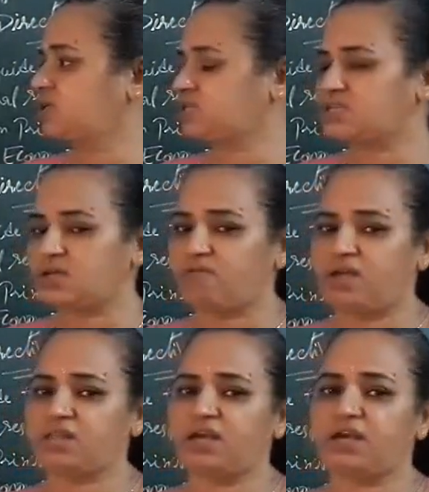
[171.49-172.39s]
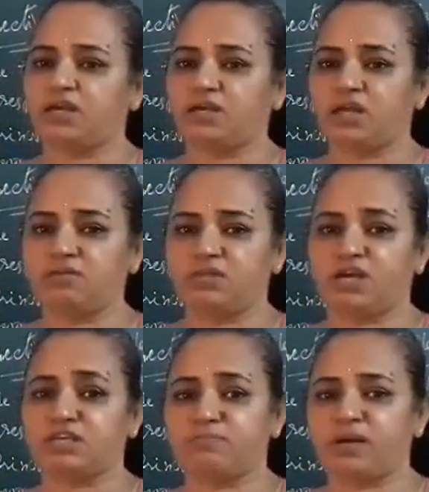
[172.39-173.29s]
such a way that it gives the
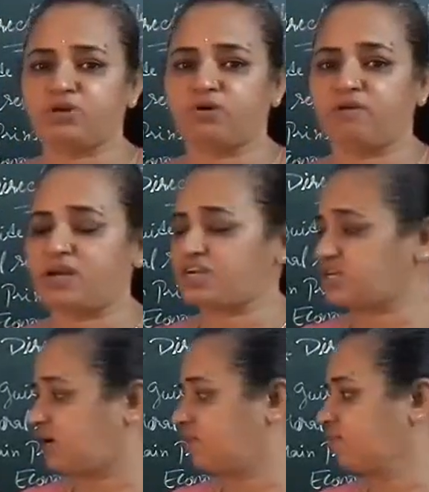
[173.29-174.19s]
respect to our nation.